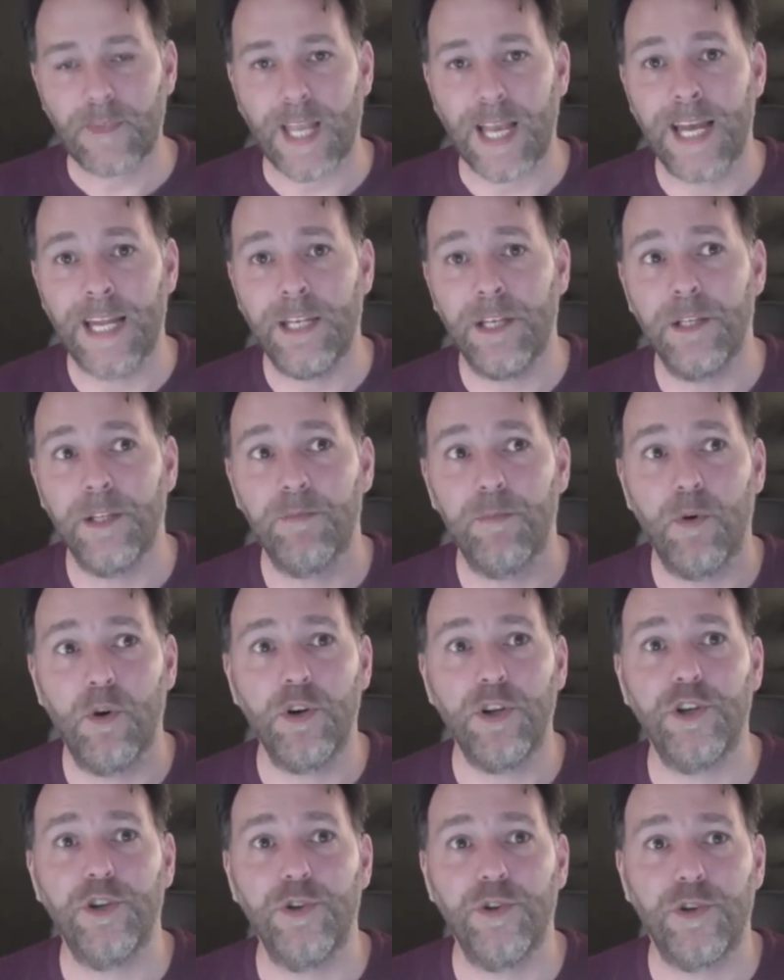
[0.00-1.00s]
And the
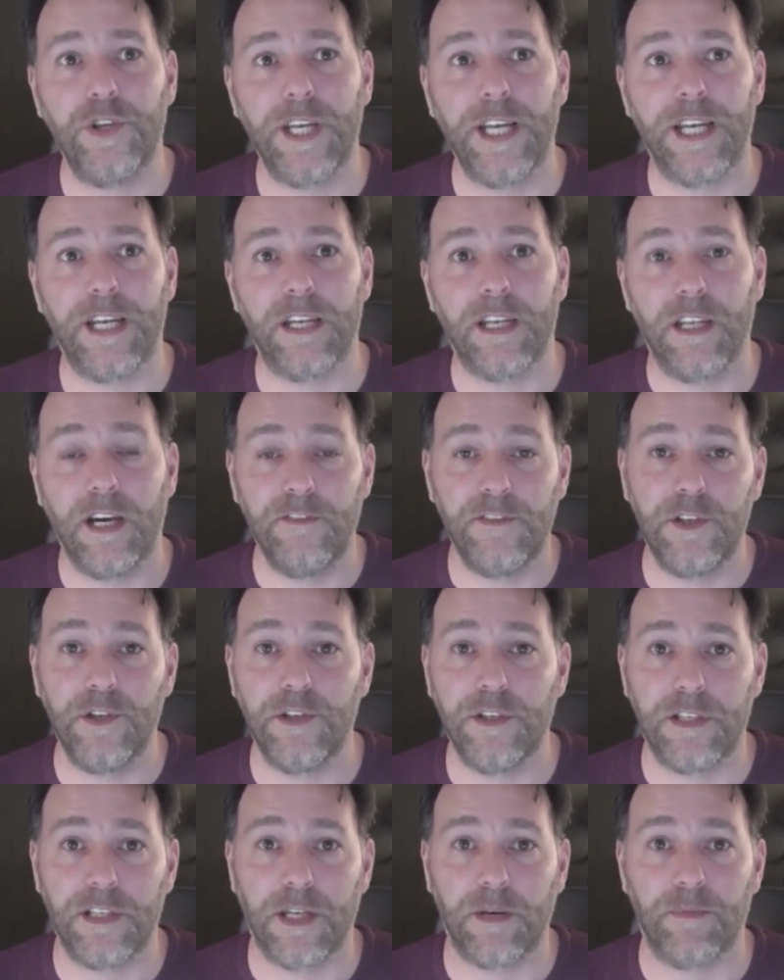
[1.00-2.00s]
more you kind of love
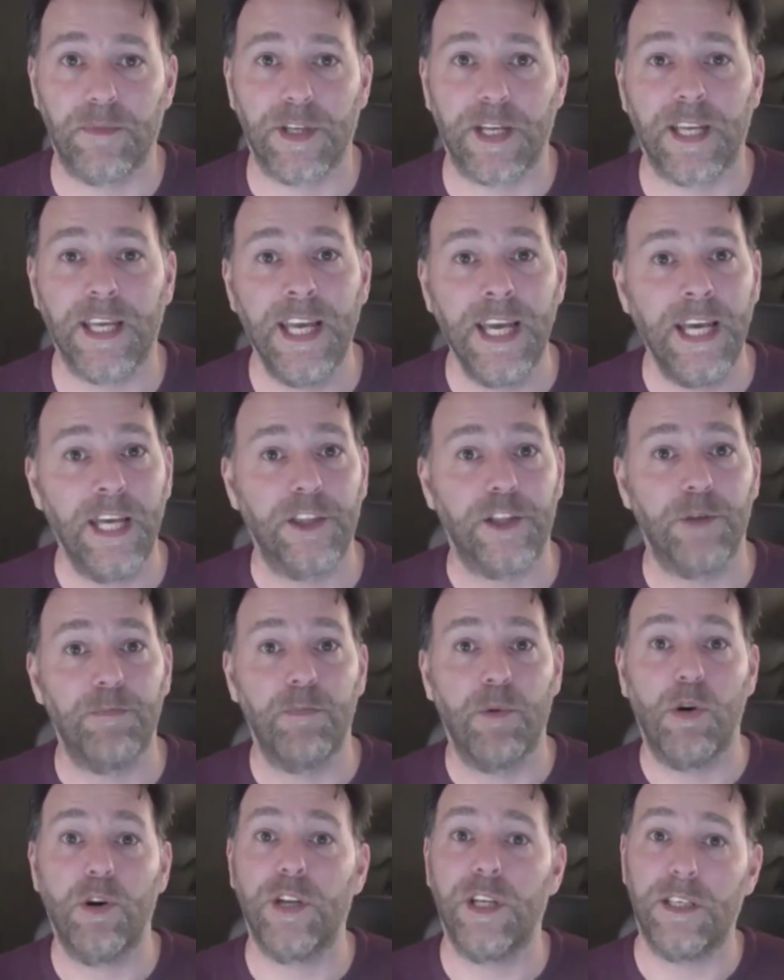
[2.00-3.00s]
doing something, the
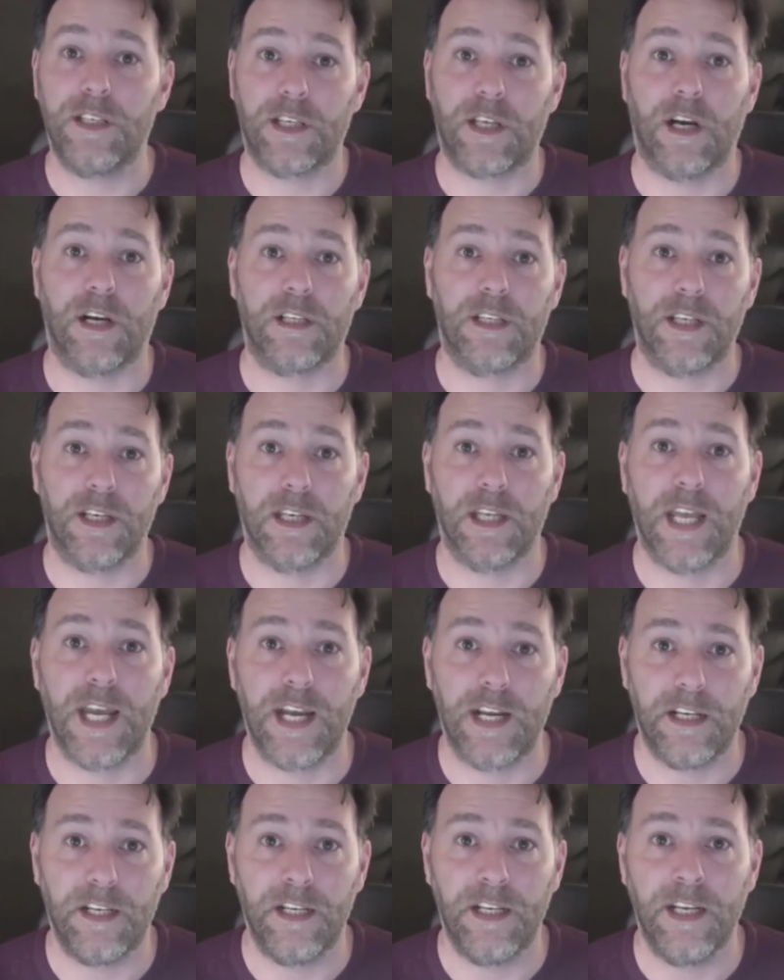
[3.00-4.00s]
more you start to
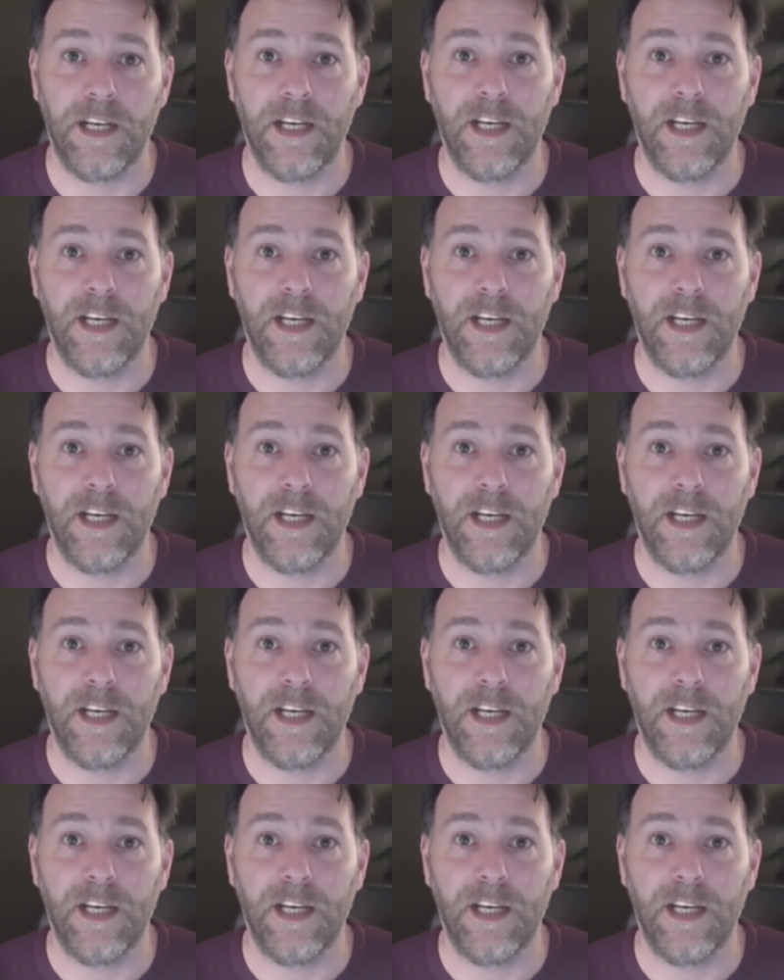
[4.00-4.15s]
learn